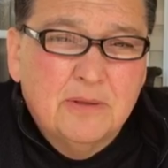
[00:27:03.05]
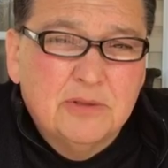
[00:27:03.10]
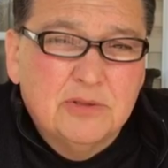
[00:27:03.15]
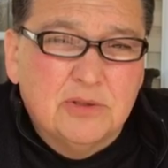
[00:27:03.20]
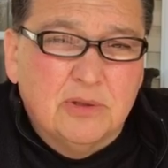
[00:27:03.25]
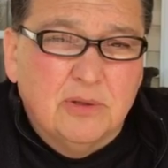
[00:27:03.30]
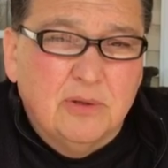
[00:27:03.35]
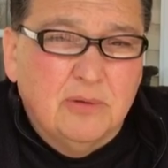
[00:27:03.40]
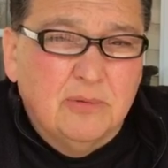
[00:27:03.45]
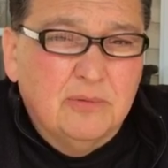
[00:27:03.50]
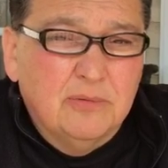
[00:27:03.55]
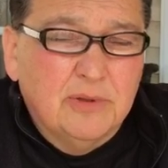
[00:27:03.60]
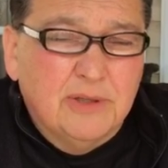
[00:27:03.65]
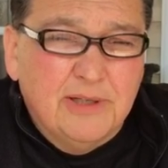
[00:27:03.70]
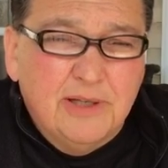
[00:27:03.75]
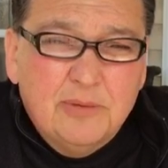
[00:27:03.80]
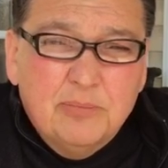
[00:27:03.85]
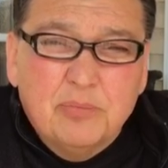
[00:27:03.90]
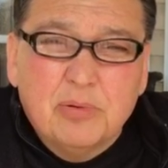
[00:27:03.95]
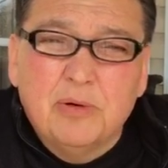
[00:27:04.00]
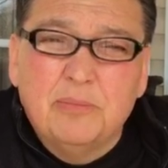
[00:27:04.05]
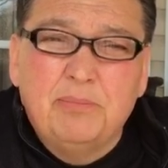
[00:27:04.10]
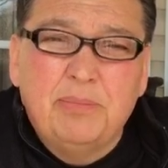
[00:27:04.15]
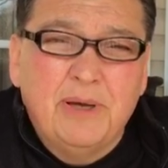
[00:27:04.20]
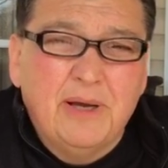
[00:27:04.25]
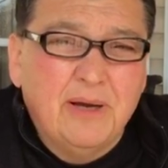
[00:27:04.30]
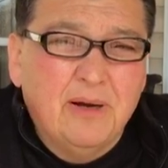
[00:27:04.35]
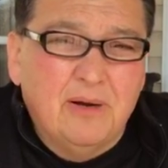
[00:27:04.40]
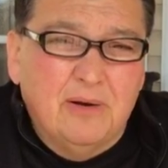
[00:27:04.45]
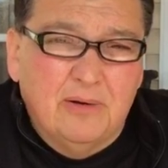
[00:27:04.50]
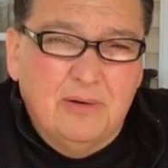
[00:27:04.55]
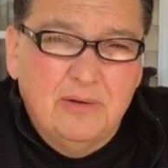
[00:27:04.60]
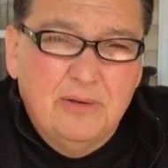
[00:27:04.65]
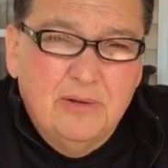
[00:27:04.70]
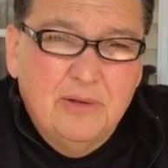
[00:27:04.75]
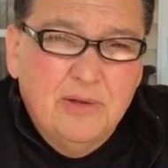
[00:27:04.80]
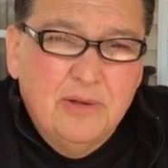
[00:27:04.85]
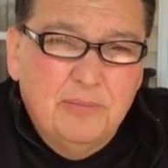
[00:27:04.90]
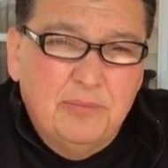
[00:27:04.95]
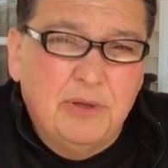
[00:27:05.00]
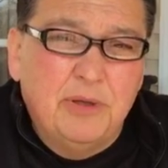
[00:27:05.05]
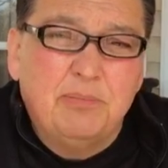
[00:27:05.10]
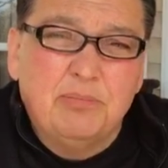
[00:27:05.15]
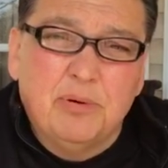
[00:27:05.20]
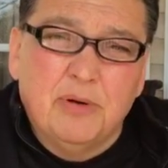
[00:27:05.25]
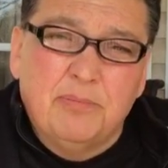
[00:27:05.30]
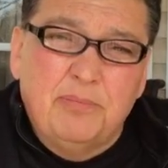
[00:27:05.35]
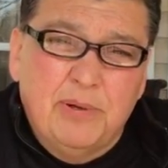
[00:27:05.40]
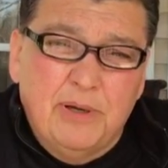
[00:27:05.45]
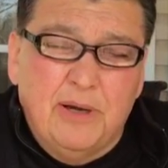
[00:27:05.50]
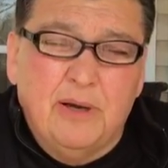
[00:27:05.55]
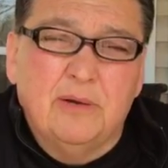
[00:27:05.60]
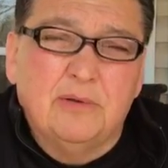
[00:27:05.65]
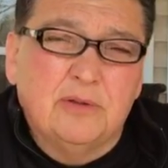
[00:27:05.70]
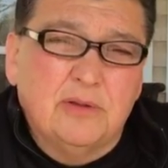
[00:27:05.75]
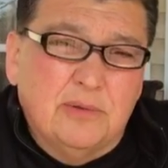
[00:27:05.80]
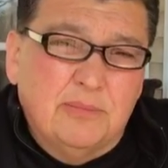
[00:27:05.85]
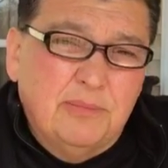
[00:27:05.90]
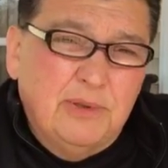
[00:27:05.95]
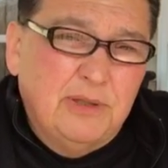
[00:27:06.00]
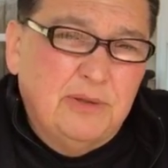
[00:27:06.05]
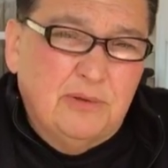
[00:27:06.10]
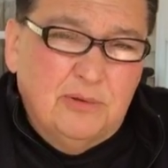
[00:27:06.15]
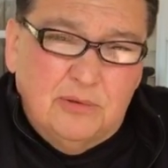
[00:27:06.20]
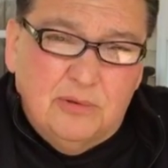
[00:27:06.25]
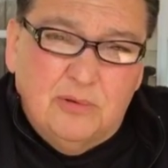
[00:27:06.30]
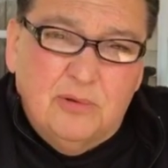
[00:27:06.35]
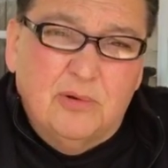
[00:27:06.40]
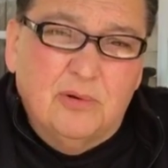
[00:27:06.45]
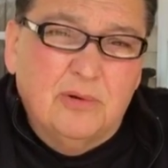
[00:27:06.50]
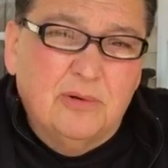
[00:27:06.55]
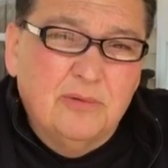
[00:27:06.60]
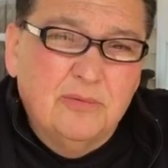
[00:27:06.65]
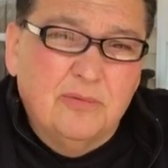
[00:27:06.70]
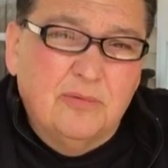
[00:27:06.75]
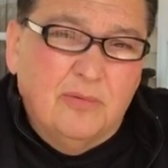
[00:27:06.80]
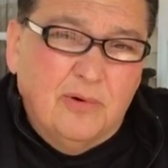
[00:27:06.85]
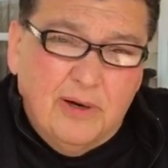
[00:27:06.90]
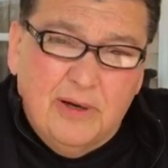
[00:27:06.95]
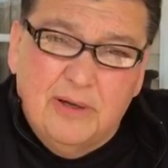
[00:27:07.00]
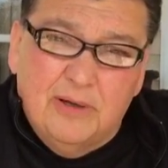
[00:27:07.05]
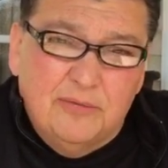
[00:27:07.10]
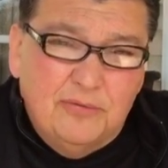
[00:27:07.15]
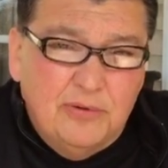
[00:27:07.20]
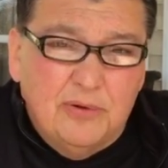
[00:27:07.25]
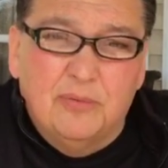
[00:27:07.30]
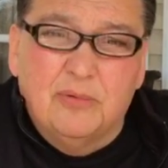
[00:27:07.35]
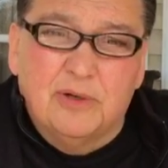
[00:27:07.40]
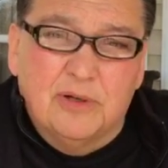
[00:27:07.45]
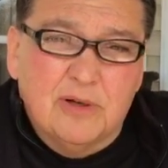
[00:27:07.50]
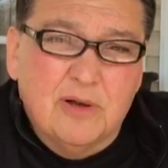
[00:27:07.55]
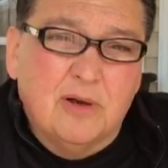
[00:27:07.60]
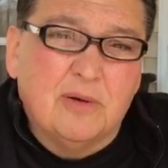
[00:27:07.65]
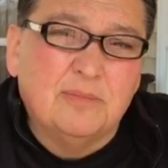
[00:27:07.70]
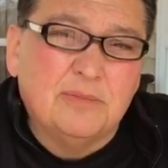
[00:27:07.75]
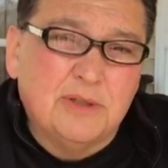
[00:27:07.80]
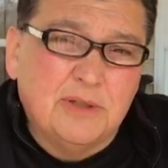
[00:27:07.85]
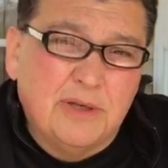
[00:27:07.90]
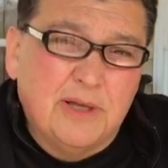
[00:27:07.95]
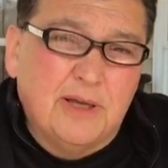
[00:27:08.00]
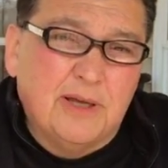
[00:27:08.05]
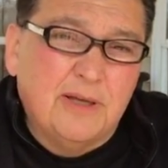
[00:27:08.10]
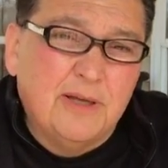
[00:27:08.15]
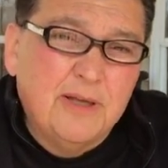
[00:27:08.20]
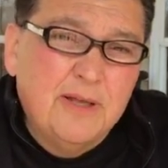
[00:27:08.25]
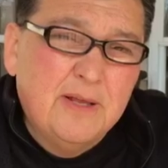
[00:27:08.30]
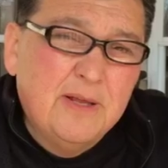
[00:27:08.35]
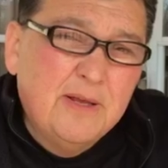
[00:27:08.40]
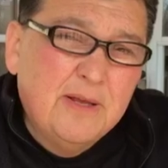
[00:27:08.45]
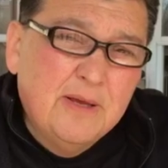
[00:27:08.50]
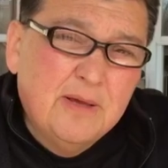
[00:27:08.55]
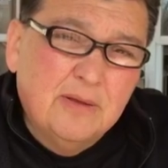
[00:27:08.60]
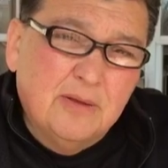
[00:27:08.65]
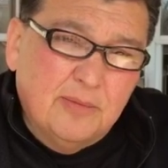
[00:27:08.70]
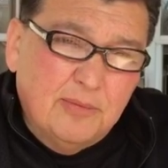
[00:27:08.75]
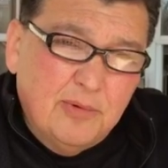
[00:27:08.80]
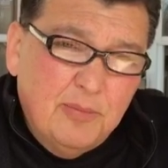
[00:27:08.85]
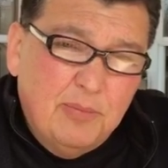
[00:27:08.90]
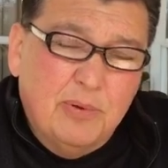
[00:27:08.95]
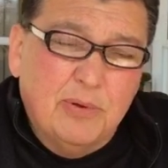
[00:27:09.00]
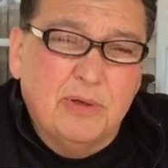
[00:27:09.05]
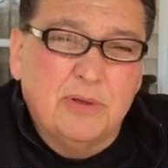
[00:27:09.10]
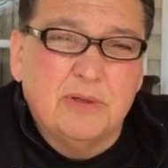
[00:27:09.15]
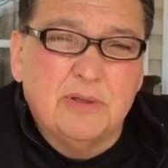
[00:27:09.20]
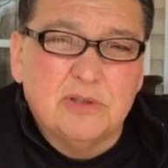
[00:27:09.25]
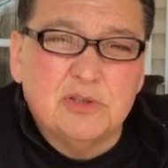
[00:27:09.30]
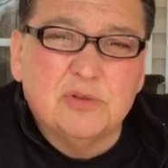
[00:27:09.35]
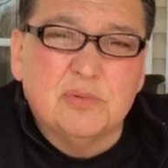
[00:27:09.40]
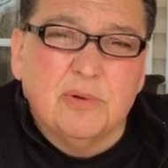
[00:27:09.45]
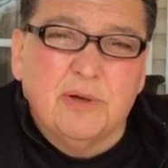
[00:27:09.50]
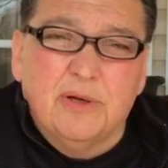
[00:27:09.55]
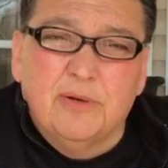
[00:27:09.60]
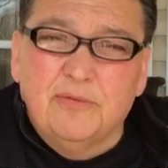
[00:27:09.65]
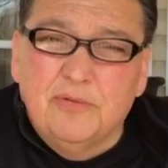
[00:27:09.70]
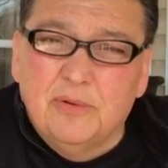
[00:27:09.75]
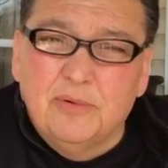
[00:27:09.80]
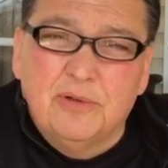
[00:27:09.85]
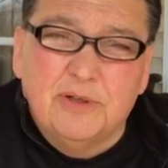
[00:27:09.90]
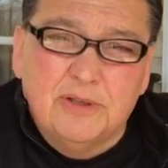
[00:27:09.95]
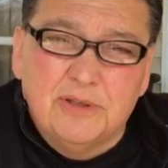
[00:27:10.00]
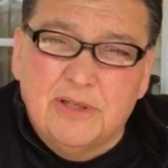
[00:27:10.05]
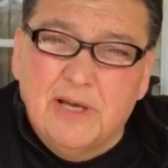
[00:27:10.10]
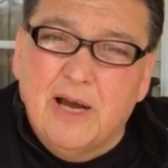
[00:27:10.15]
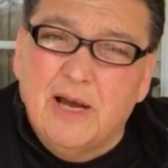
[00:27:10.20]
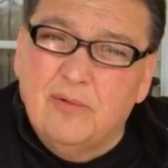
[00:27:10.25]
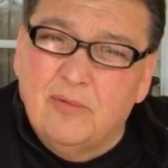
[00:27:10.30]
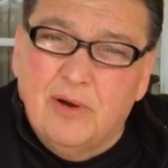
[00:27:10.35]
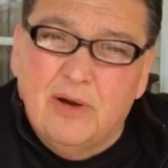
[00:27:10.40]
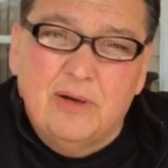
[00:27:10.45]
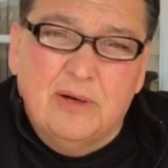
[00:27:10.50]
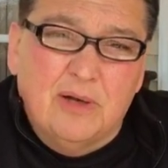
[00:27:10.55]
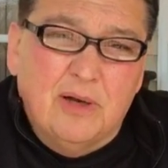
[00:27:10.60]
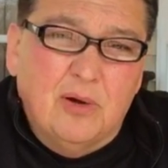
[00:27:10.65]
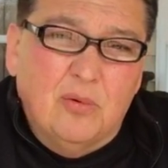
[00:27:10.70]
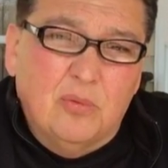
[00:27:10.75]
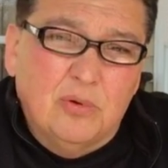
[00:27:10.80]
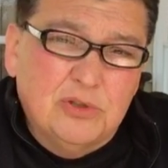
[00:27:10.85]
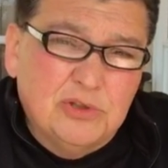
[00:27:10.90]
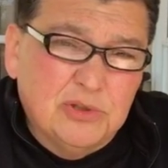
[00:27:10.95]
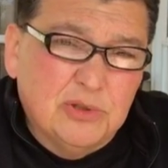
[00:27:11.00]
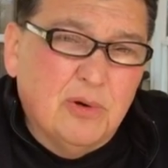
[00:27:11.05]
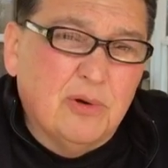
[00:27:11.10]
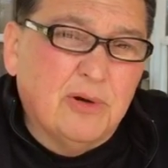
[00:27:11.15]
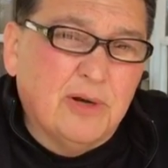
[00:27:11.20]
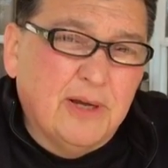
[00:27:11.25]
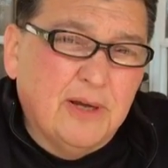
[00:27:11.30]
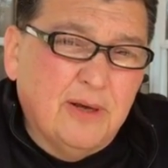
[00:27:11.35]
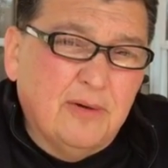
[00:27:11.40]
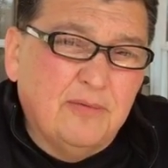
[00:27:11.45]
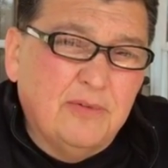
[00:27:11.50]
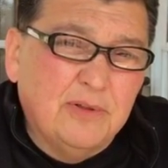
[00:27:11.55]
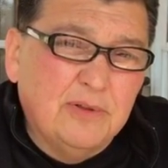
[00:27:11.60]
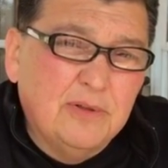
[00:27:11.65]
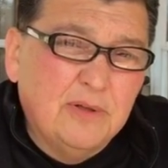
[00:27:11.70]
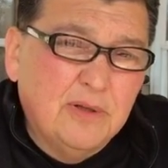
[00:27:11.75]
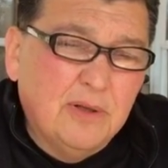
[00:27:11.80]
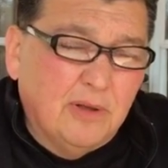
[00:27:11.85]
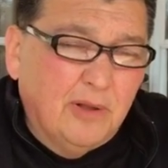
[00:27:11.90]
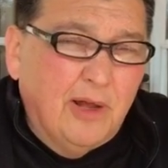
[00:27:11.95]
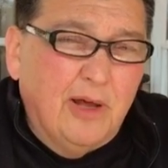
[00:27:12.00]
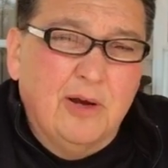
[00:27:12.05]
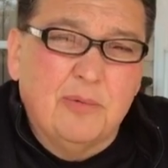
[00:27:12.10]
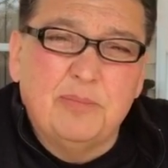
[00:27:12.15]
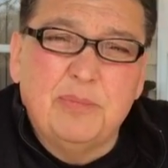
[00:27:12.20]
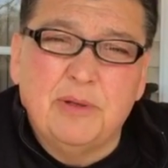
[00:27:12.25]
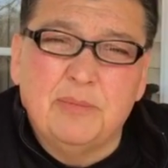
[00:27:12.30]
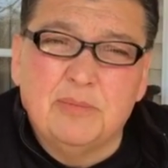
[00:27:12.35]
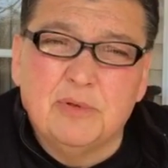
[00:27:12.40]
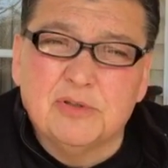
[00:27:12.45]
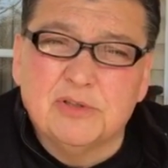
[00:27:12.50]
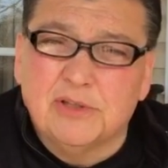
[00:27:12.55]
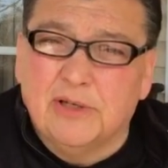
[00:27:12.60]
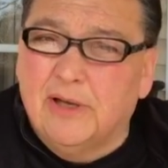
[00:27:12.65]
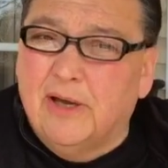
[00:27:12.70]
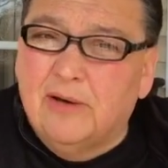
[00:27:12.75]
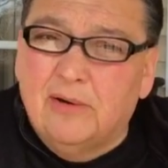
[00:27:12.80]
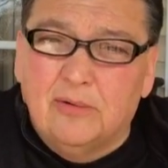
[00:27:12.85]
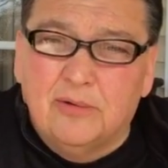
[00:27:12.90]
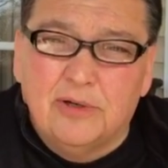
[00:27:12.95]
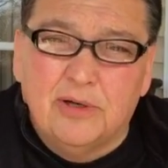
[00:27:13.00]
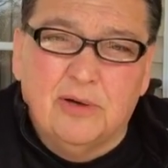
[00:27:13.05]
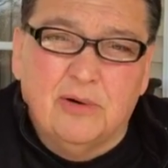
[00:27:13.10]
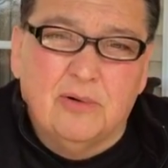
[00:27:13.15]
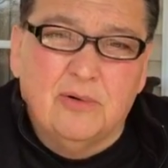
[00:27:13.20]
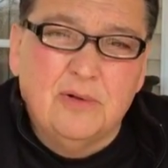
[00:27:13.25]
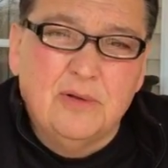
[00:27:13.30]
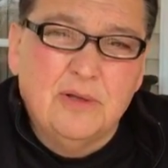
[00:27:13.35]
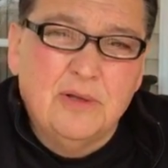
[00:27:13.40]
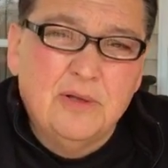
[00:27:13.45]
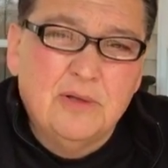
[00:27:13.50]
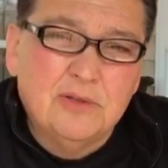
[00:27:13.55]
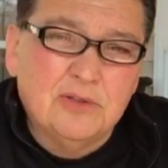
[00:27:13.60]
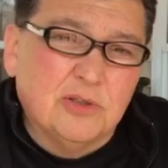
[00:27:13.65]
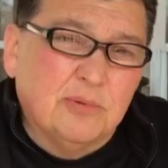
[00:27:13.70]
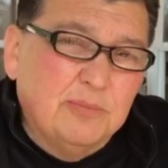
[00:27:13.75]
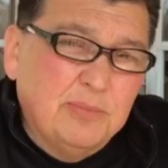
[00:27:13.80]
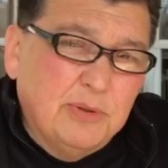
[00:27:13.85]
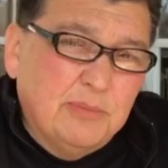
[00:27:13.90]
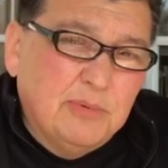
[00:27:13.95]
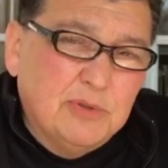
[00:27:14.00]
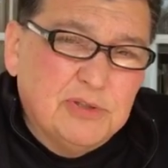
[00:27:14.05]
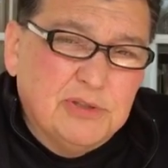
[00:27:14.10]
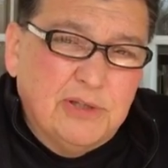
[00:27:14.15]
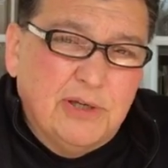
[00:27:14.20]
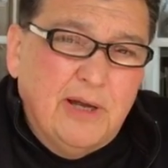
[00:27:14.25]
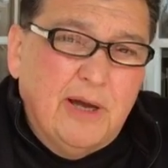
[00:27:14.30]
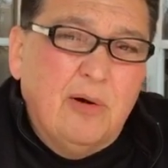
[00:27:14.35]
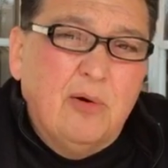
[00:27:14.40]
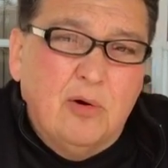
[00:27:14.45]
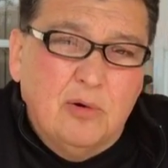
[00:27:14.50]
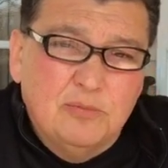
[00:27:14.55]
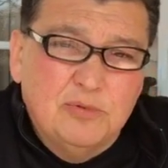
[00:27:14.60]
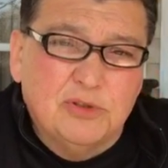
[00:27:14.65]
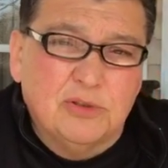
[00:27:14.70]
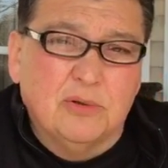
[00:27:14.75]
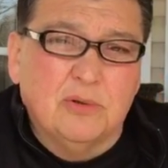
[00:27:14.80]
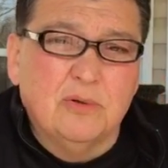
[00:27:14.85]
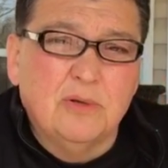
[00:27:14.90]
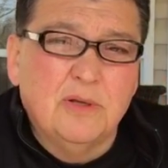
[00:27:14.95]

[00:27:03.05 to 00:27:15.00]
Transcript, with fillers: So get prepared. Be prepared to meet the Lord. Right? If you were to come today, let me put it this way if you were to die right now, would you go to heaven? A lot of people say, I don't know. Some people say, I hope so.